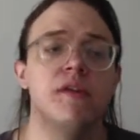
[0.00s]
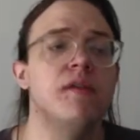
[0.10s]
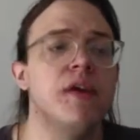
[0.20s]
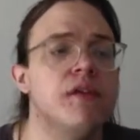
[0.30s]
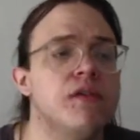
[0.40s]

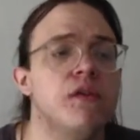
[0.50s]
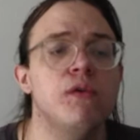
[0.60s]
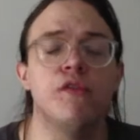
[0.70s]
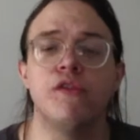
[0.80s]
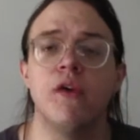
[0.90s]
giving us
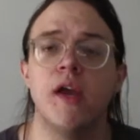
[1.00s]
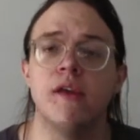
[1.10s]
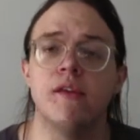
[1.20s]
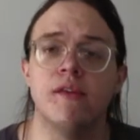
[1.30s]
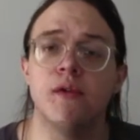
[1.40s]
new
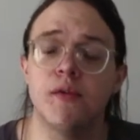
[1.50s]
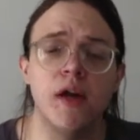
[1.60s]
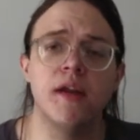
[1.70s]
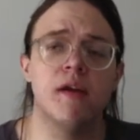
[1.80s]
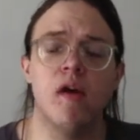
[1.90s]
strength to
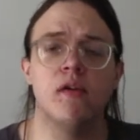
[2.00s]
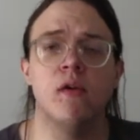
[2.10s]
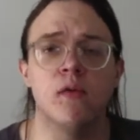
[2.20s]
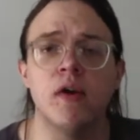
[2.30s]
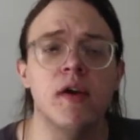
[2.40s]
run and grow
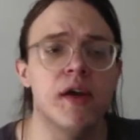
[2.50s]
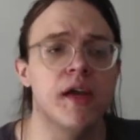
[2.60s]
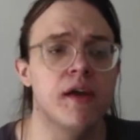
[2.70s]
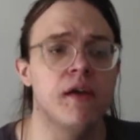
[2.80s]
no weary.